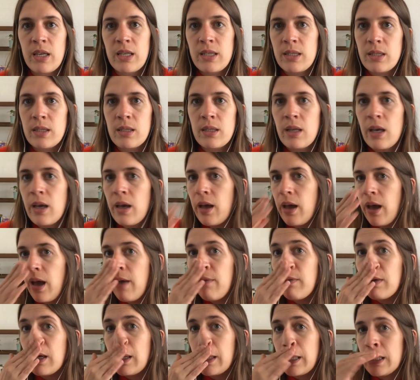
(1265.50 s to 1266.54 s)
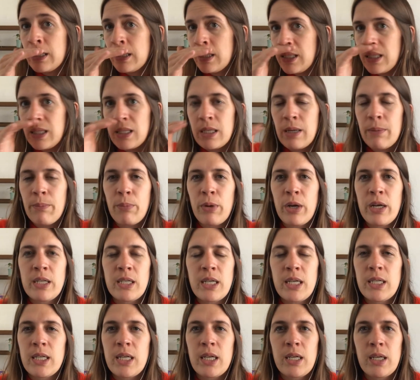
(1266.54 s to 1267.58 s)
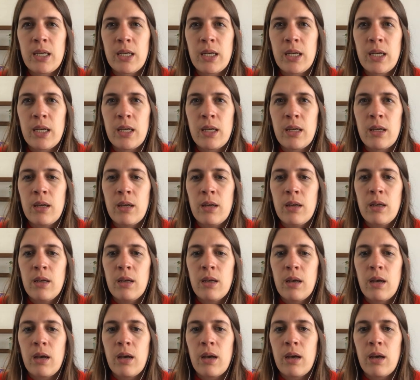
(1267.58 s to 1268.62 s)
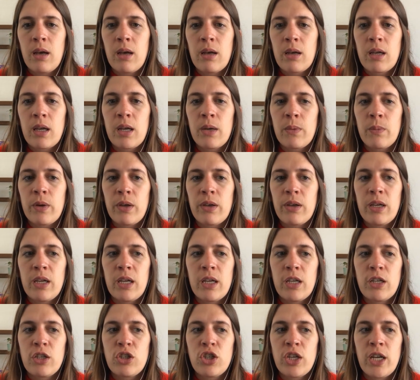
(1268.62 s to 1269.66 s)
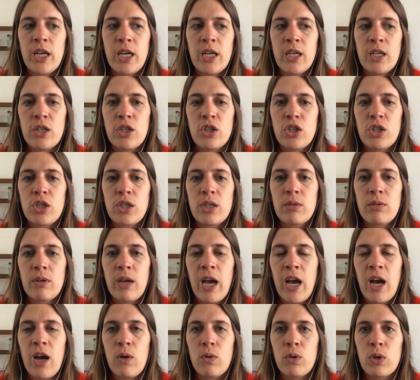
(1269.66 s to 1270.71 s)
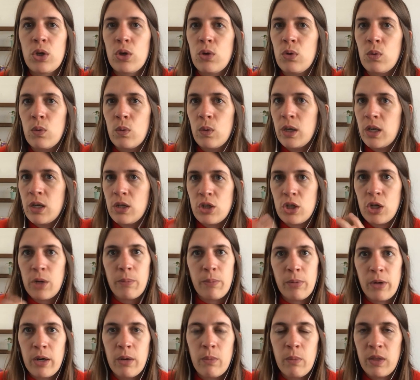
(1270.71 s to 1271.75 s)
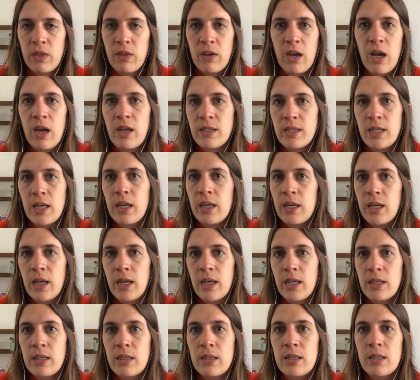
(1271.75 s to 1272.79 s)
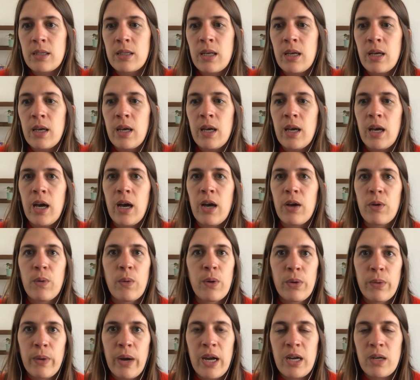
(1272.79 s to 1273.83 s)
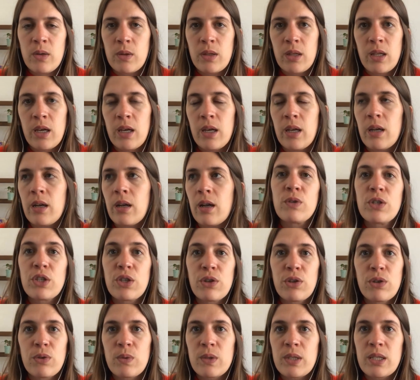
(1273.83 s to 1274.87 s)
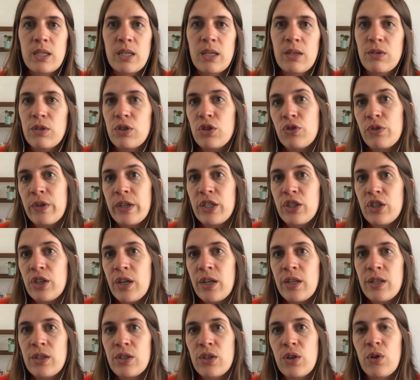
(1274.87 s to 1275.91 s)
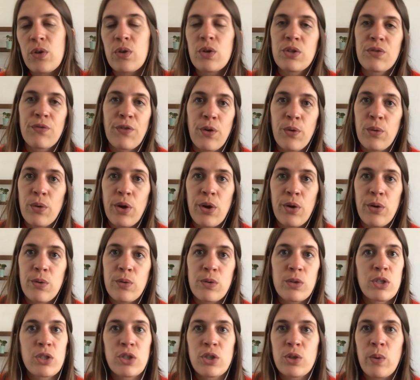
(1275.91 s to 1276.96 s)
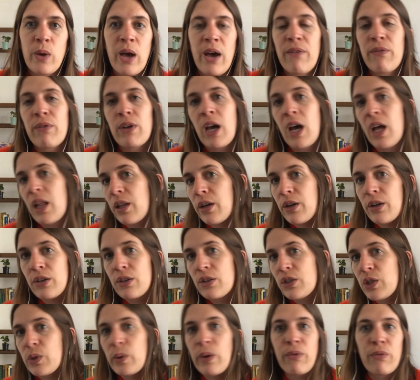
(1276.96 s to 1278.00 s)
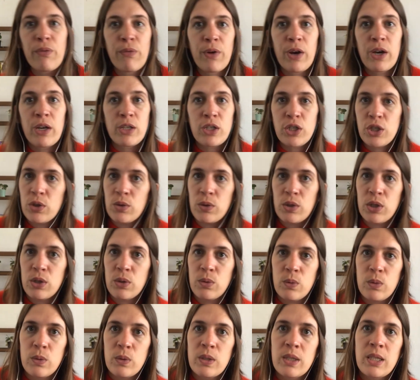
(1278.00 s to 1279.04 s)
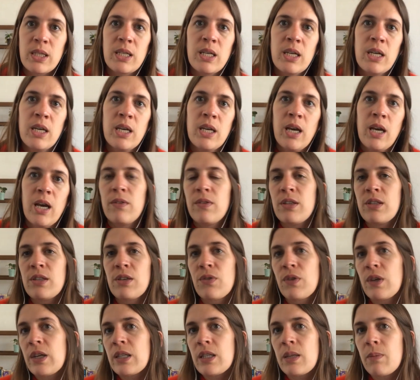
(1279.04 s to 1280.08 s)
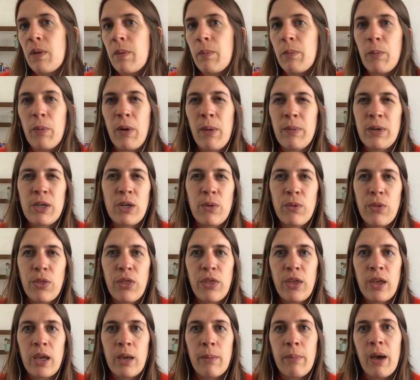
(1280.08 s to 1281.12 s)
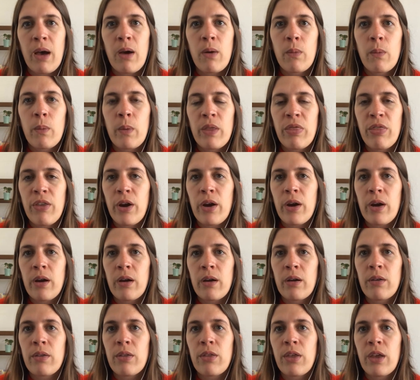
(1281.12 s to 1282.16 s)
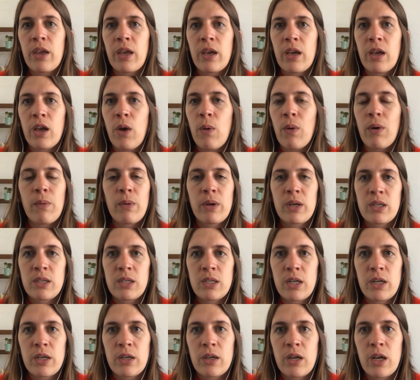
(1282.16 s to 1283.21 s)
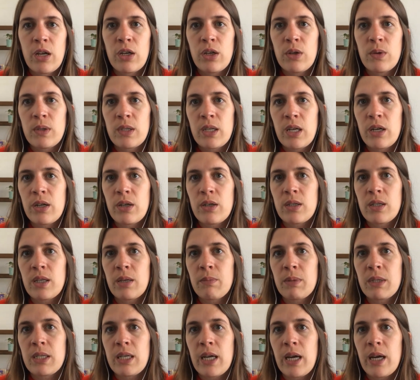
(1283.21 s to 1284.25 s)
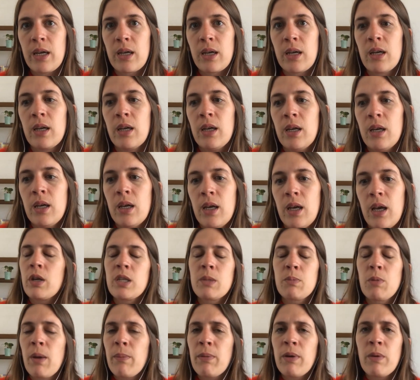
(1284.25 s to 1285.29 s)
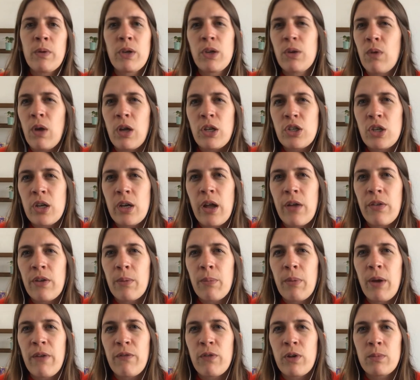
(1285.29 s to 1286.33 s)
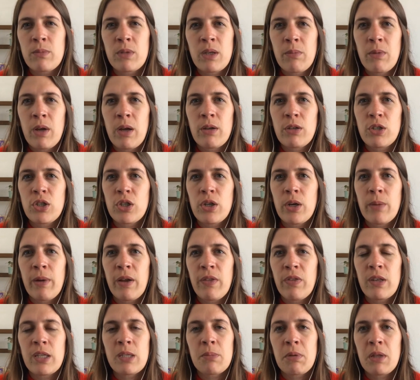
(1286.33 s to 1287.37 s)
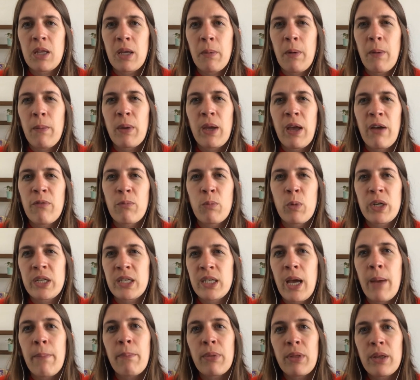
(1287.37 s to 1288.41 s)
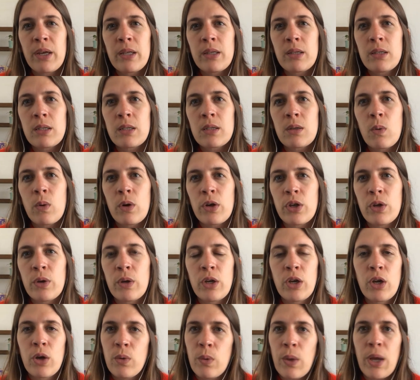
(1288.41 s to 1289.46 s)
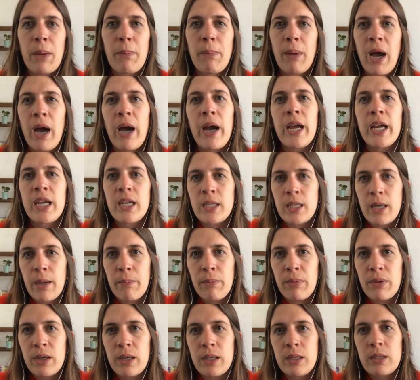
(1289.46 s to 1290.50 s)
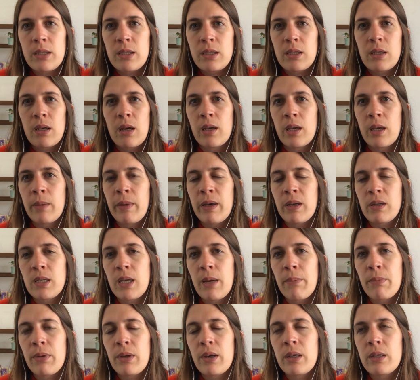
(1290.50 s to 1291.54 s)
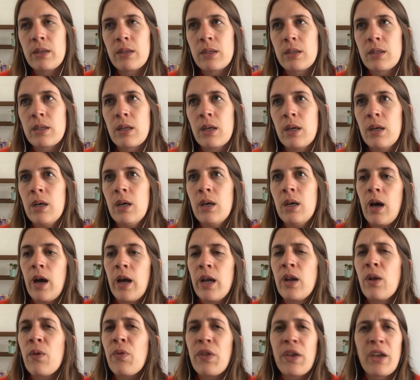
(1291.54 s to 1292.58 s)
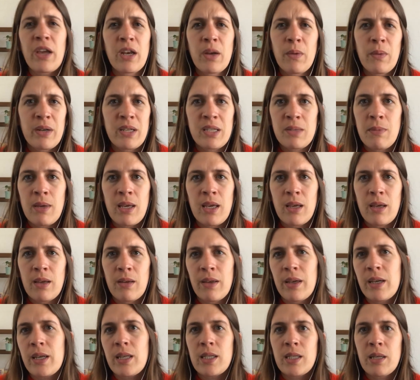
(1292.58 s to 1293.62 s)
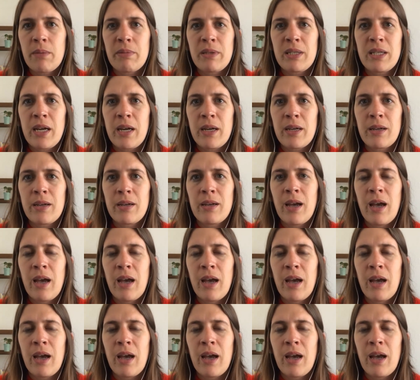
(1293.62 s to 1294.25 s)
this, having a consistent brand identity can really change how you interpret what the content is, how you interact with it. Do you use illustrations? Do you use photos? Do you have colors? Do you have fonts you use? These are things that people probably don't think about when they're thinking, oh, I want to start a newsletter or Substack. Because probably when you launch on other platforms, I'm not sure about this, but they probably have more templates, or you can go like buy templates, email templates. I don't think anyone is making like Substack